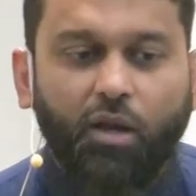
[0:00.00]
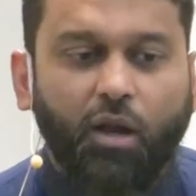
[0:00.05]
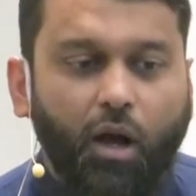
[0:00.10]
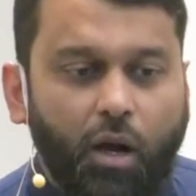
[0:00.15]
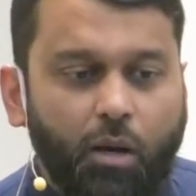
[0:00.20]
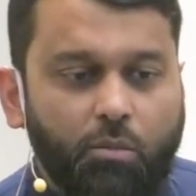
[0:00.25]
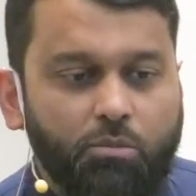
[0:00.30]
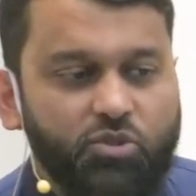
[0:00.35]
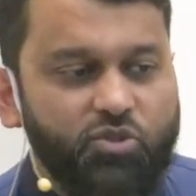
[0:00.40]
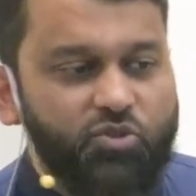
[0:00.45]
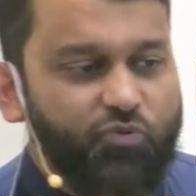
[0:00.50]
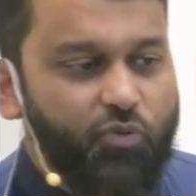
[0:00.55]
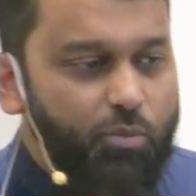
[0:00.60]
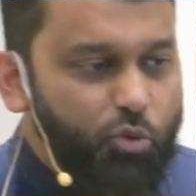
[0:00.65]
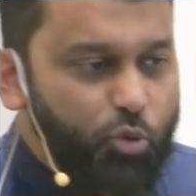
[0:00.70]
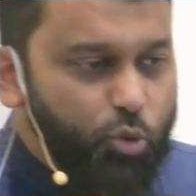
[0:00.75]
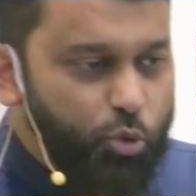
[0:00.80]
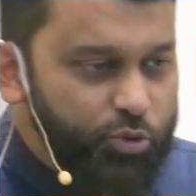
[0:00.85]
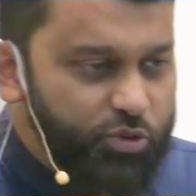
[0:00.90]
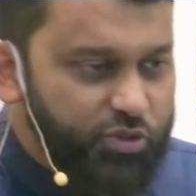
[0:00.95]
comes
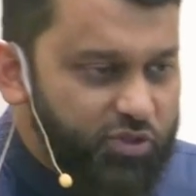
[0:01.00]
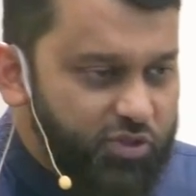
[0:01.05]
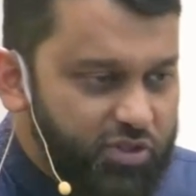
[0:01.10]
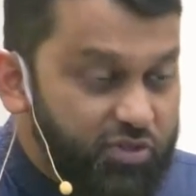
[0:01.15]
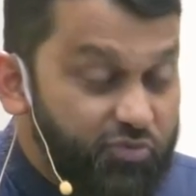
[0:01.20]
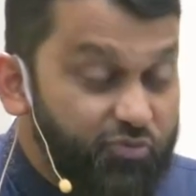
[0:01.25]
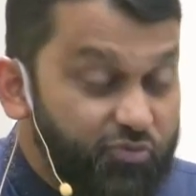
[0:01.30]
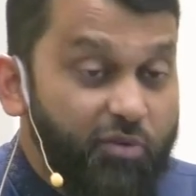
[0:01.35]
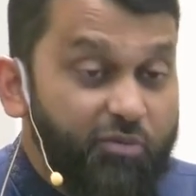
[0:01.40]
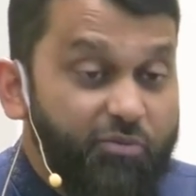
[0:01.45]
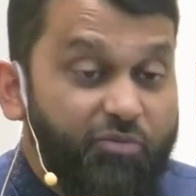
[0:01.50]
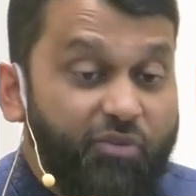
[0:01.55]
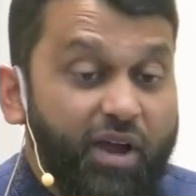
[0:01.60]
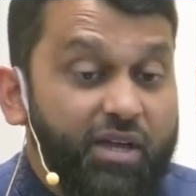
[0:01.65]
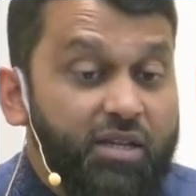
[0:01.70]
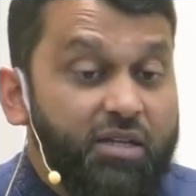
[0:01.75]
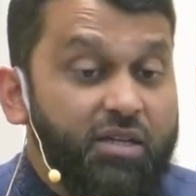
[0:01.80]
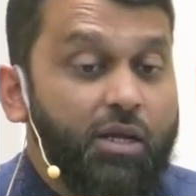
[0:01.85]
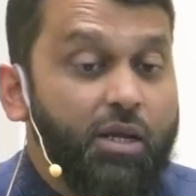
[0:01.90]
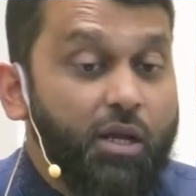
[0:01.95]
from uns, from
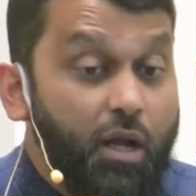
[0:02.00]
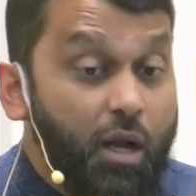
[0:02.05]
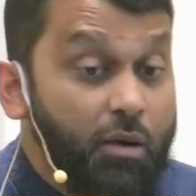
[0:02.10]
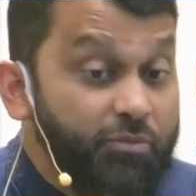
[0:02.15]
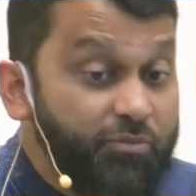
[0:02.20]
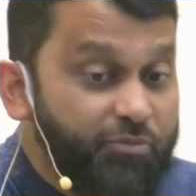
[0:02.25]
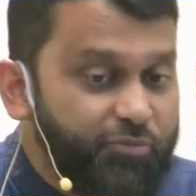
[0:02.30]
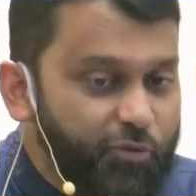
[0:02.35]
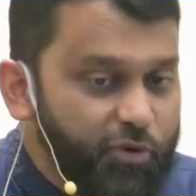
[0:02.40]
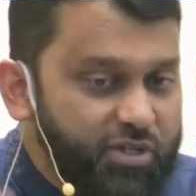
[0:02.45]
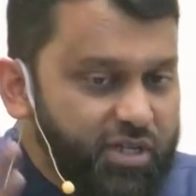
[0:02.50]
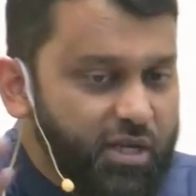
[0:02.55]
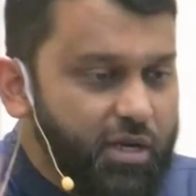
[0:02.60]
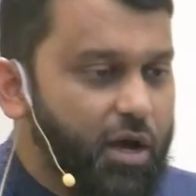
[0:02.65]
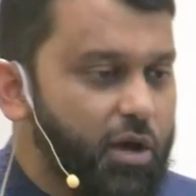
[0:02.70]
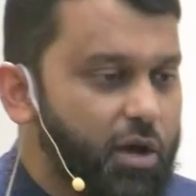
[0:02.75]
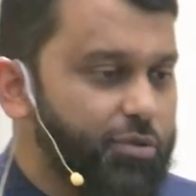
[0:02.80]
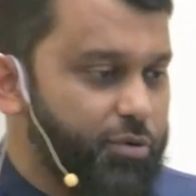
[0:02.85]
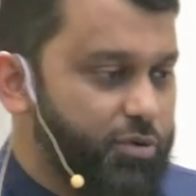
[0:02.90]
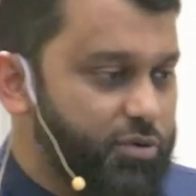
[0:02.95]
finding comfort in
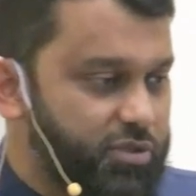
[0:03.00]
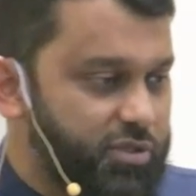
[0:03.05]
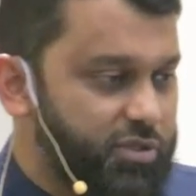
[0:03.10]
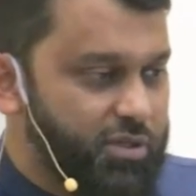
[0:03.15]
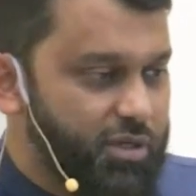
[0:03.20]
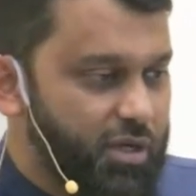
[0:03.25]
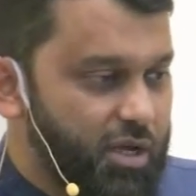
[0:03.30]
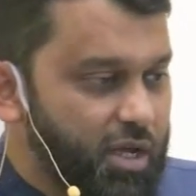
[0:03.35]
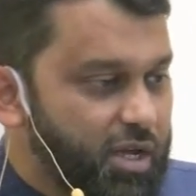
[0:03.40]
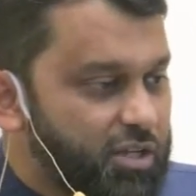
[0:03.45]
others.